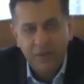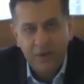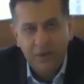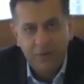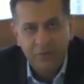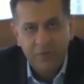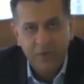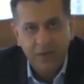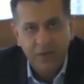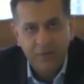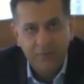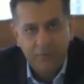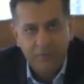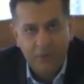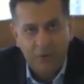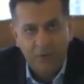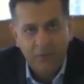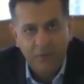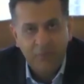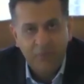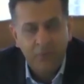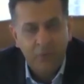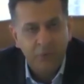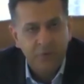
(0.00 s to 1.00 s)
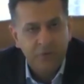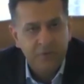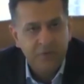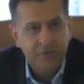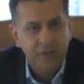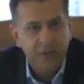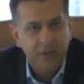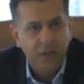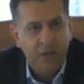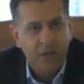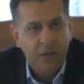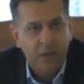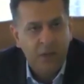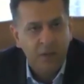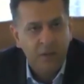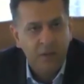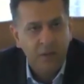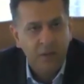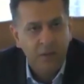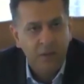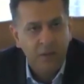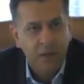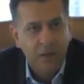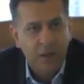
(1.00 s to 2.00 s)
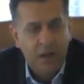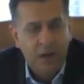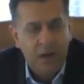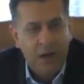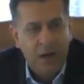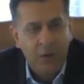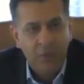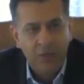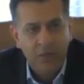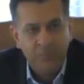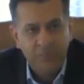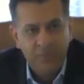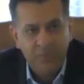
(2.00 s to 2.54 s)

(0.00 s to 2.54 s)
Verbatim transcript: of really forward focusing on how can